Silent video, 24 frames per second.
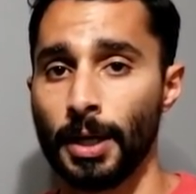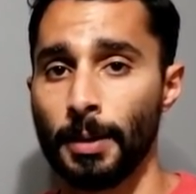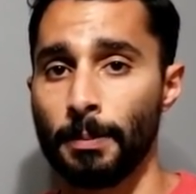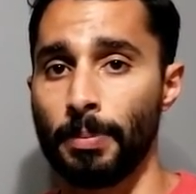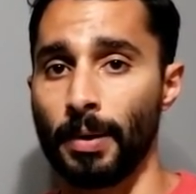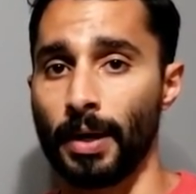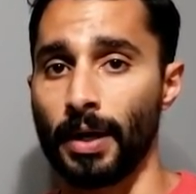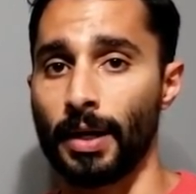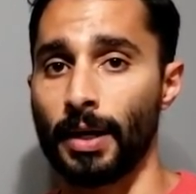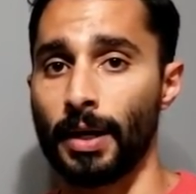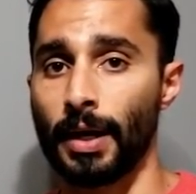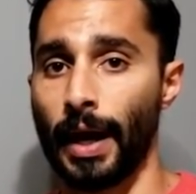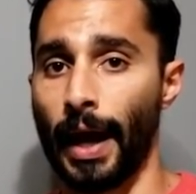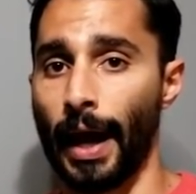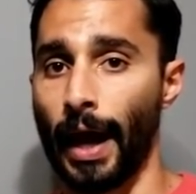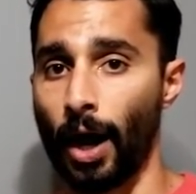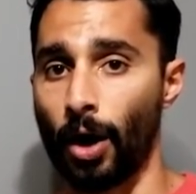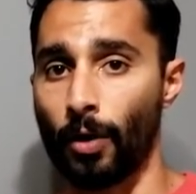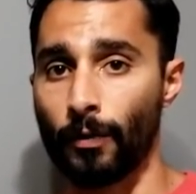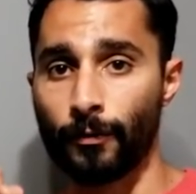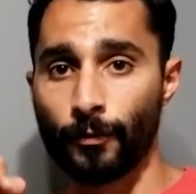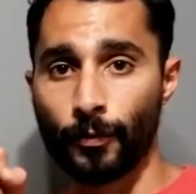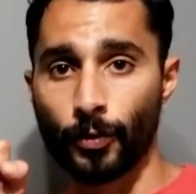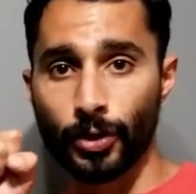But
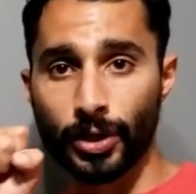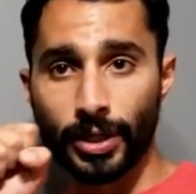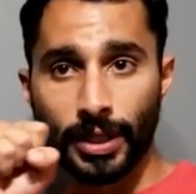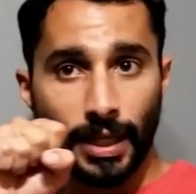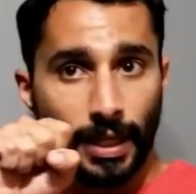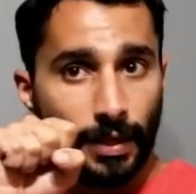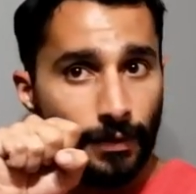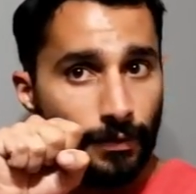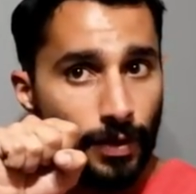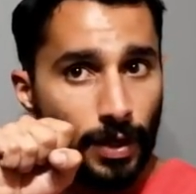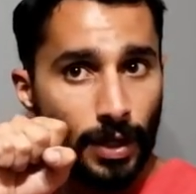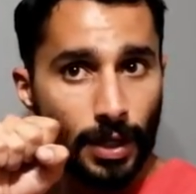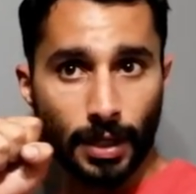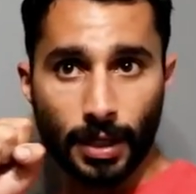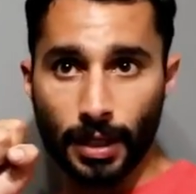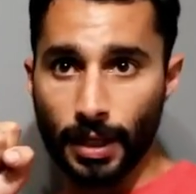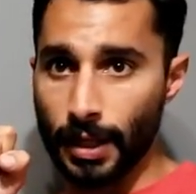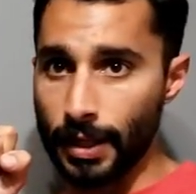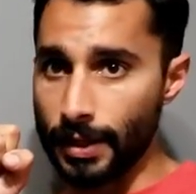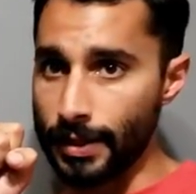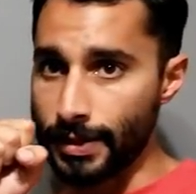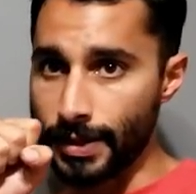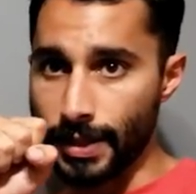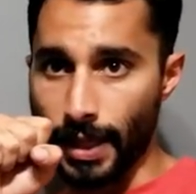how forgiving
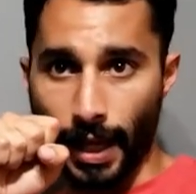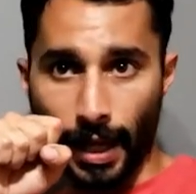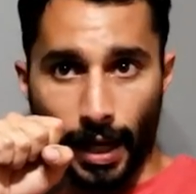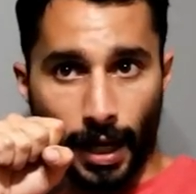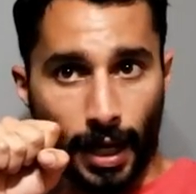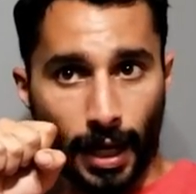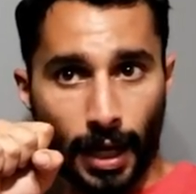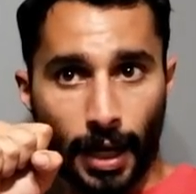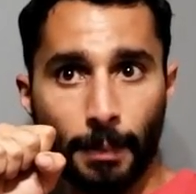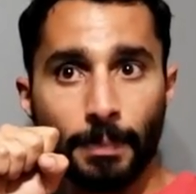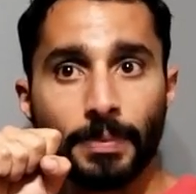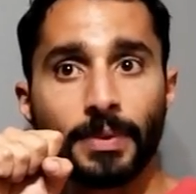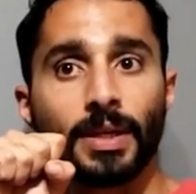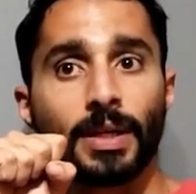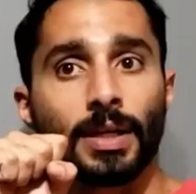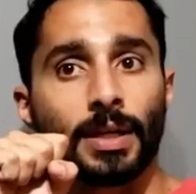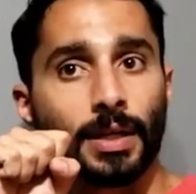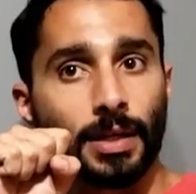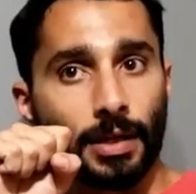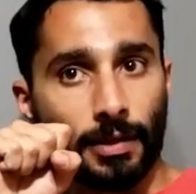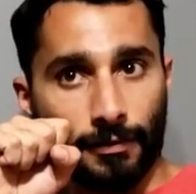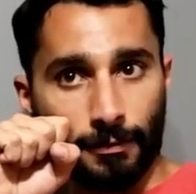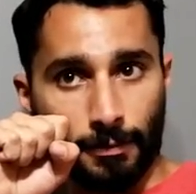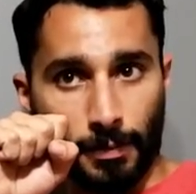is that
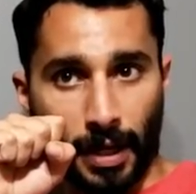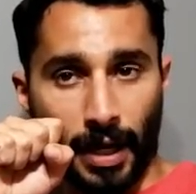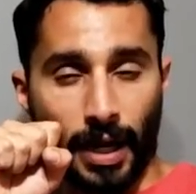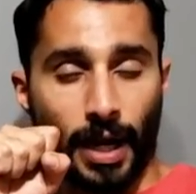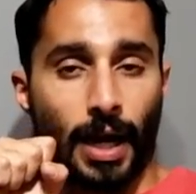optic if my